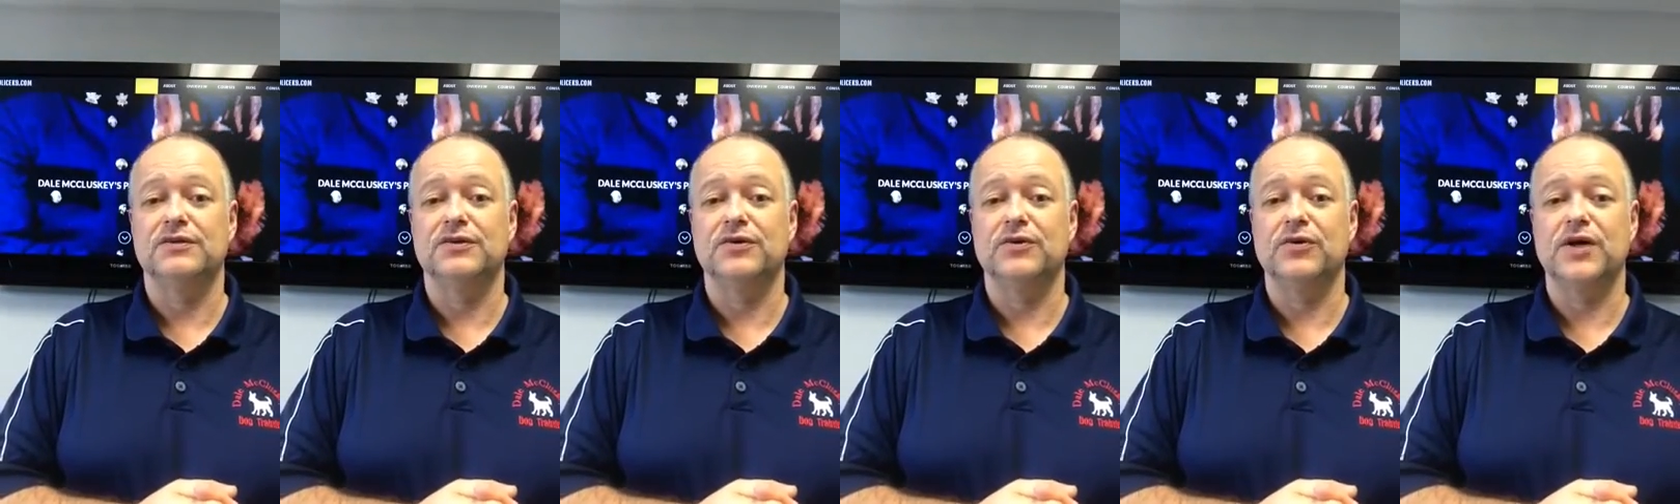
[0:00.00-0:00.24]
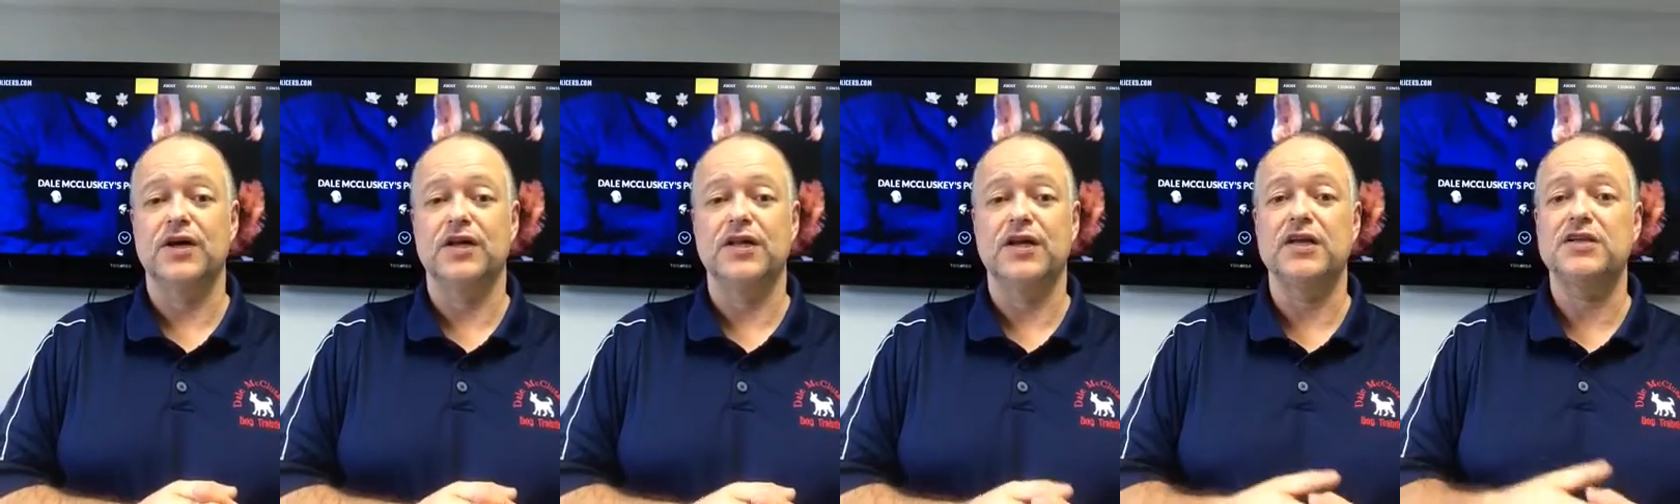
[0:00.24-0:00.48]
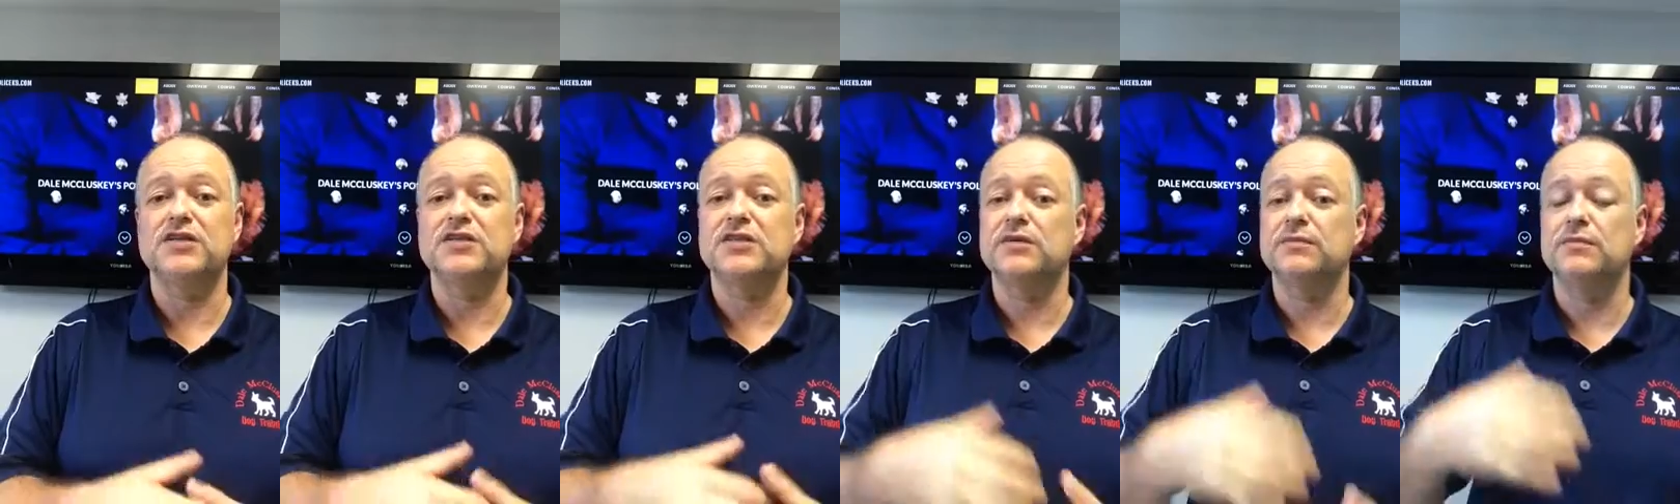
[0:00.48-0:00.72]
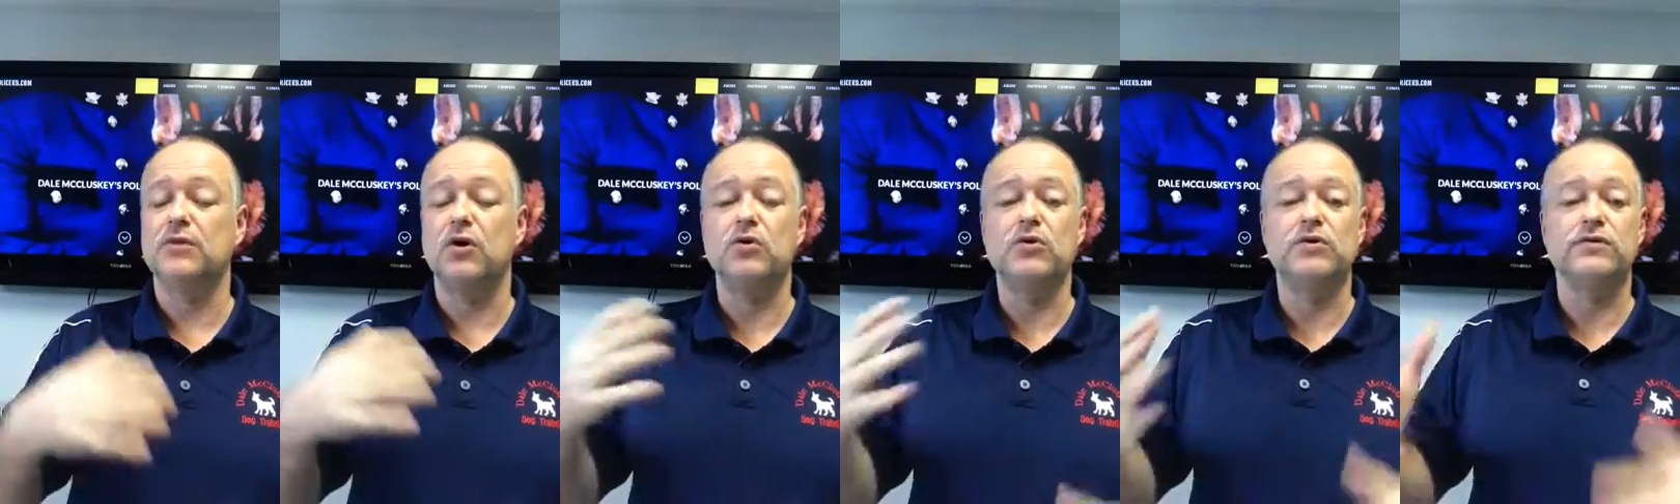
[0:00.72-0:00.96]
Okay, that's
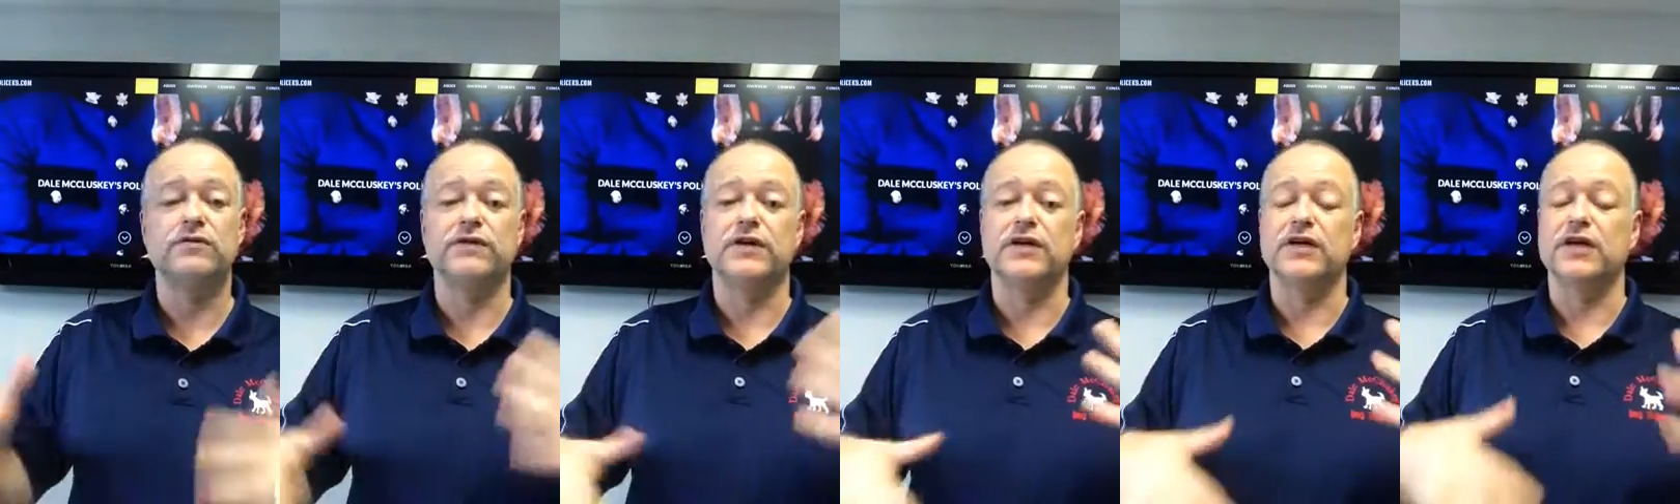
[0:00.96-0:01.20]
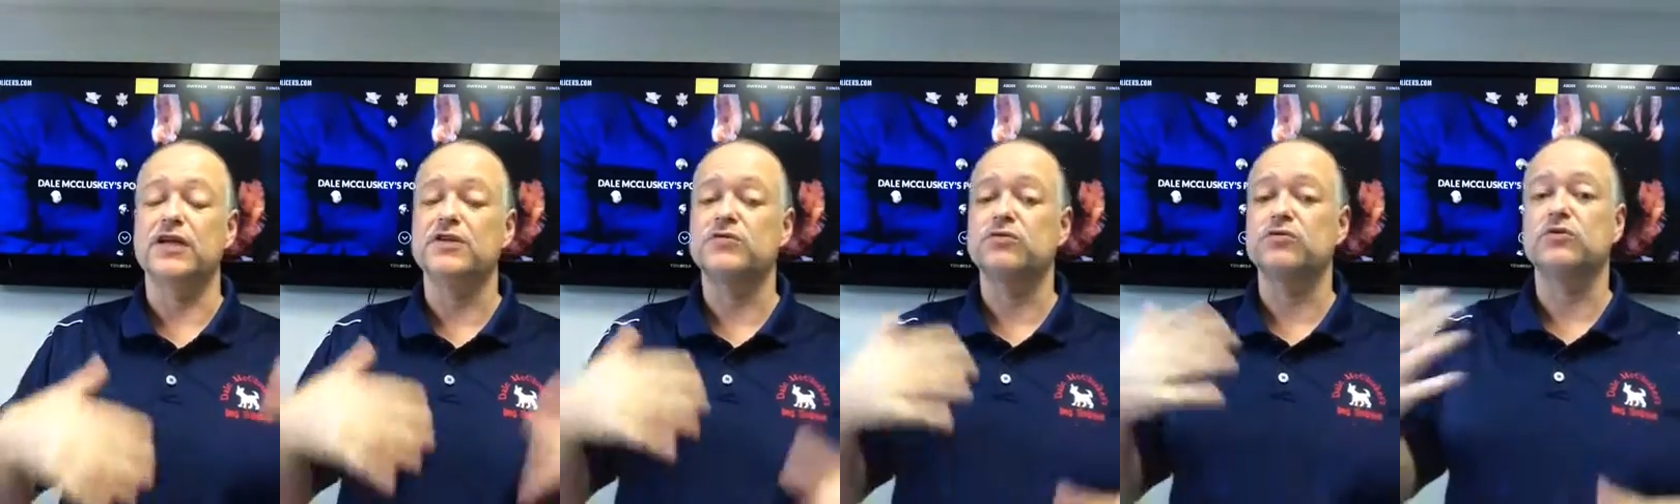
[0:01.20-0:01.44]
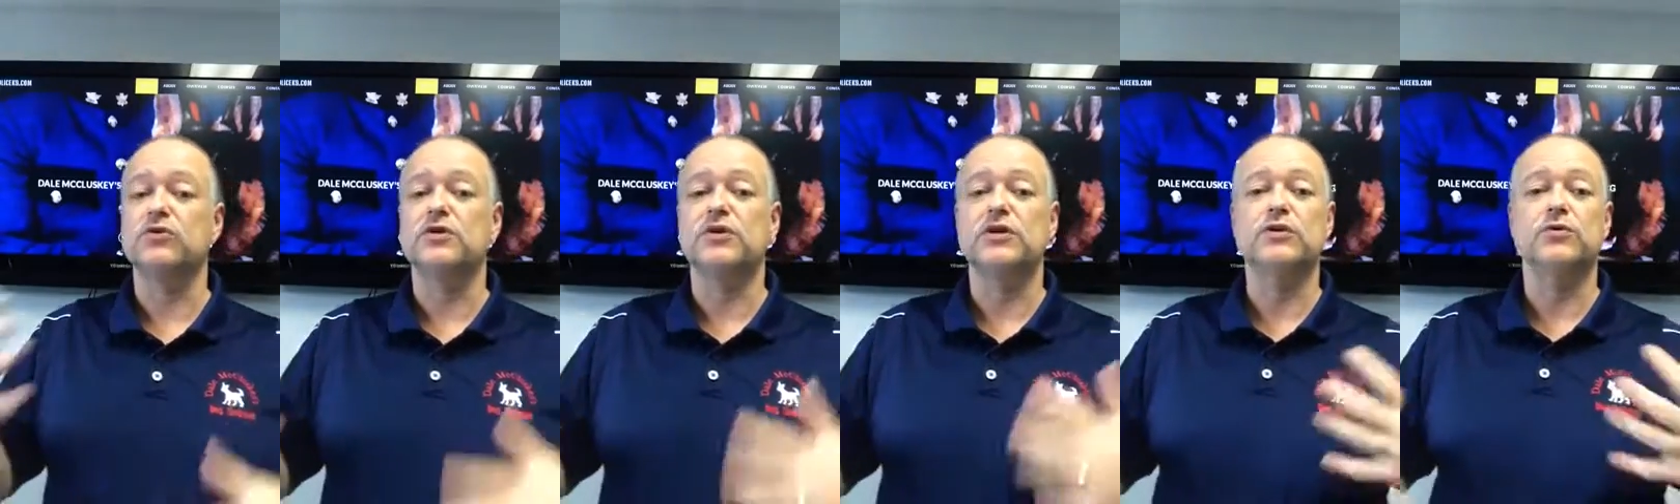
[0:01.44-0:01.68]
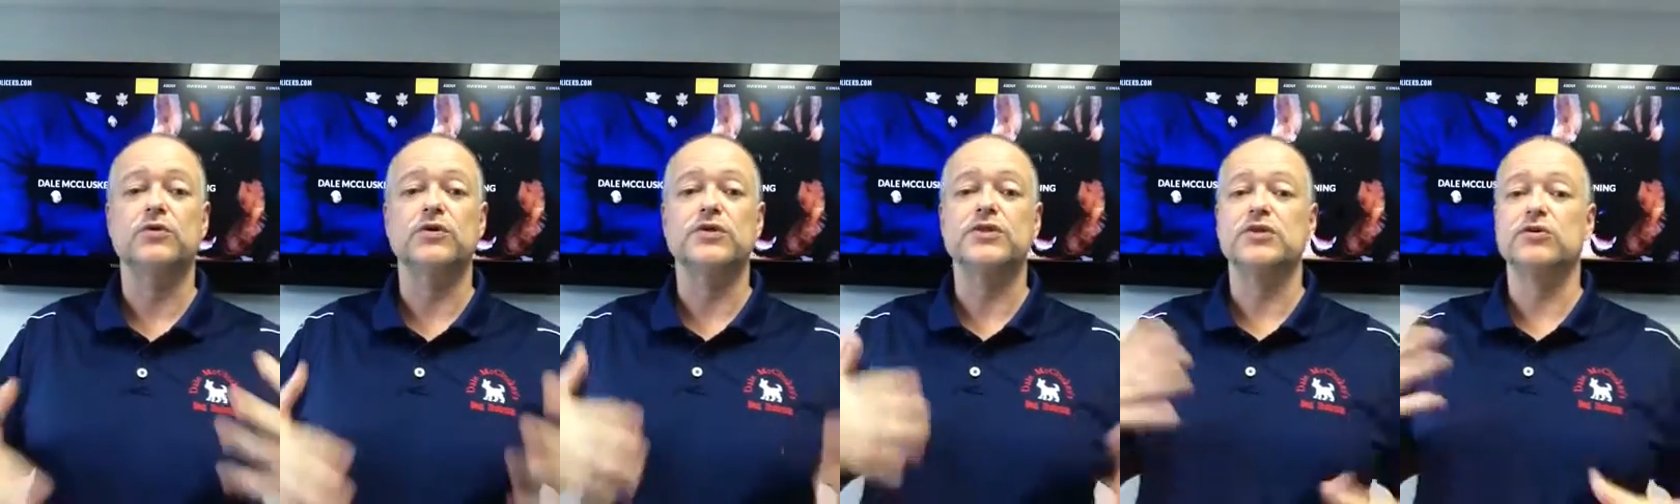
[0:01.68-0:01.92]
the motivator. That's
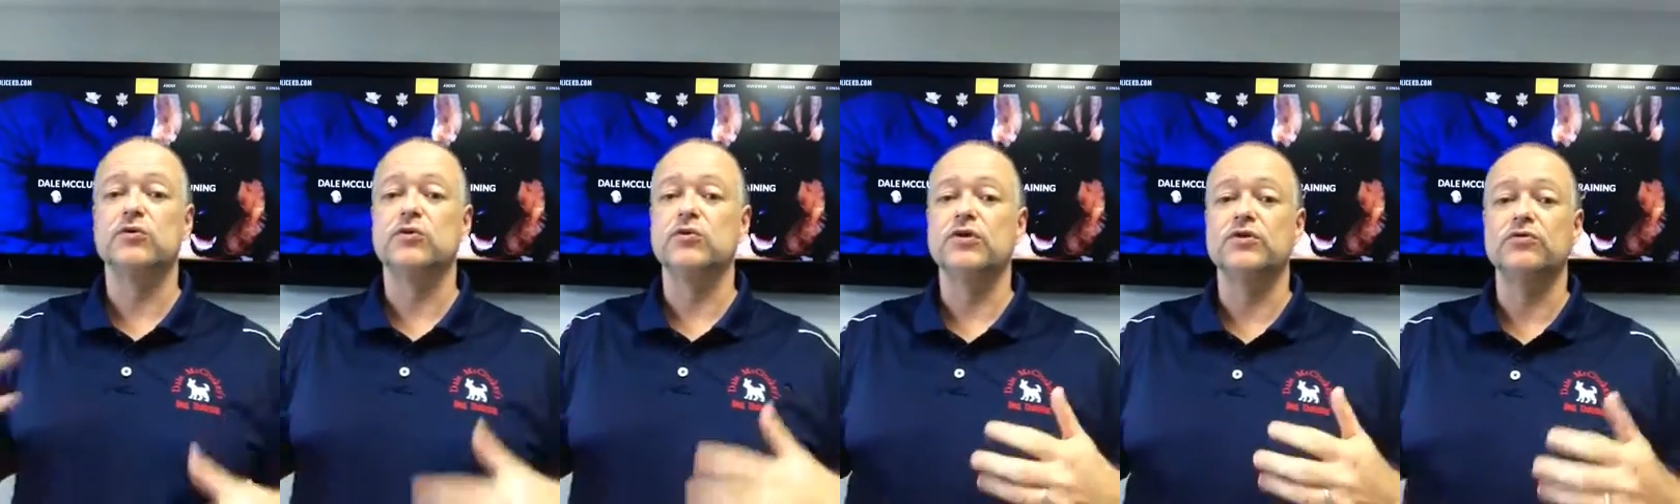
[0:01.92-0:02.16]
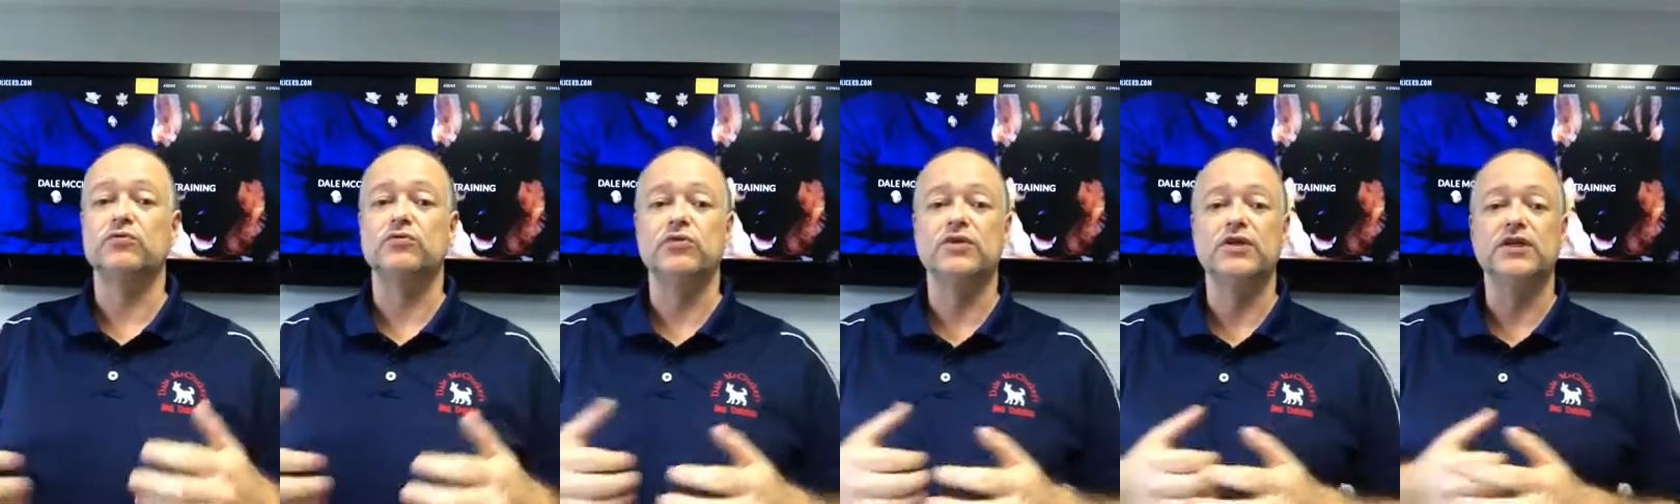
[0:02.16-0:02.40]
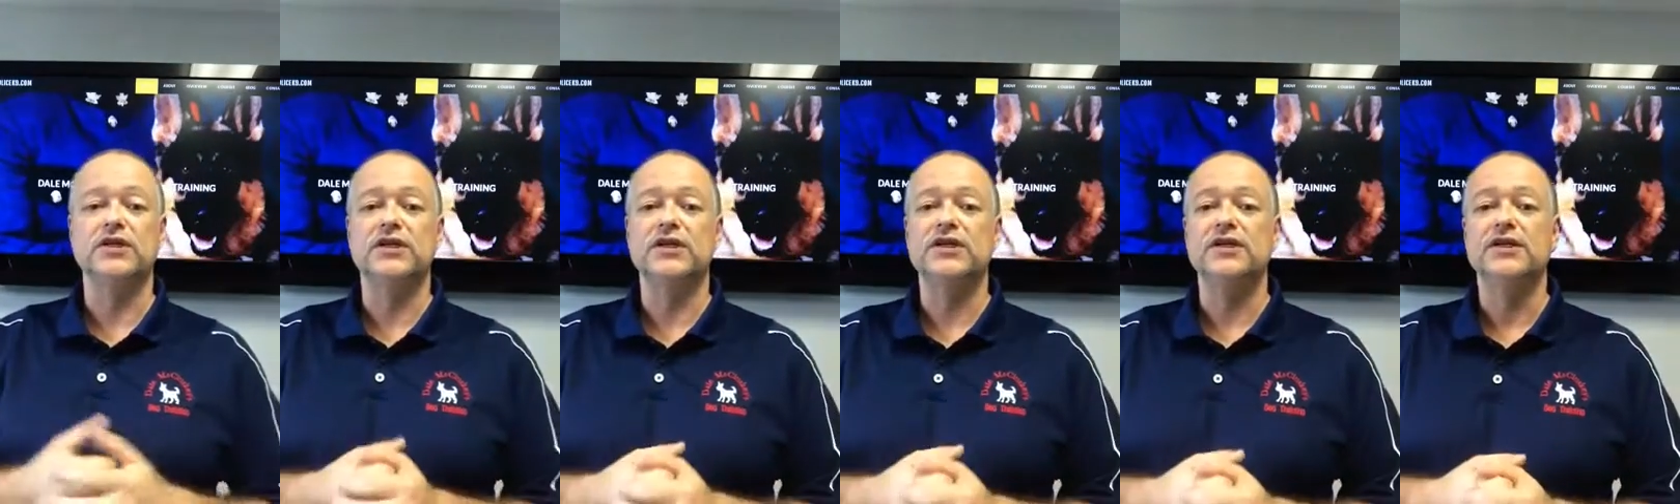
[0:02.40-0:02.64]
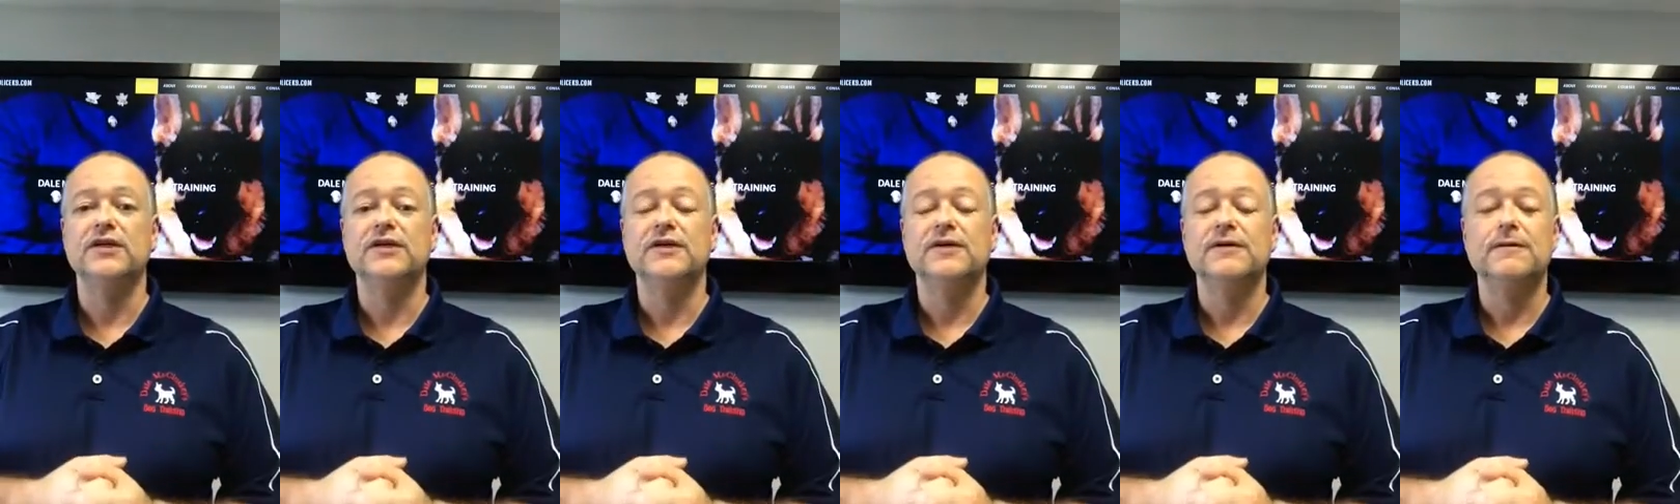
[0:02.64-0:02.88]
really what's going to
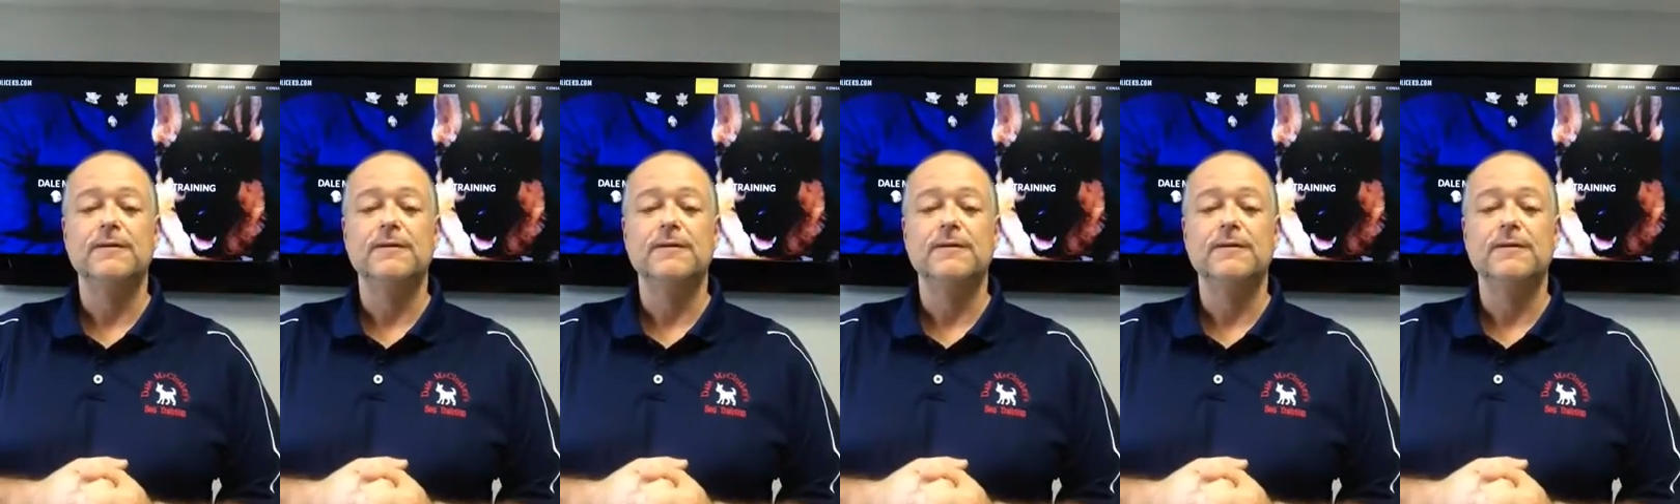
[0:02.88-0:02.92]
really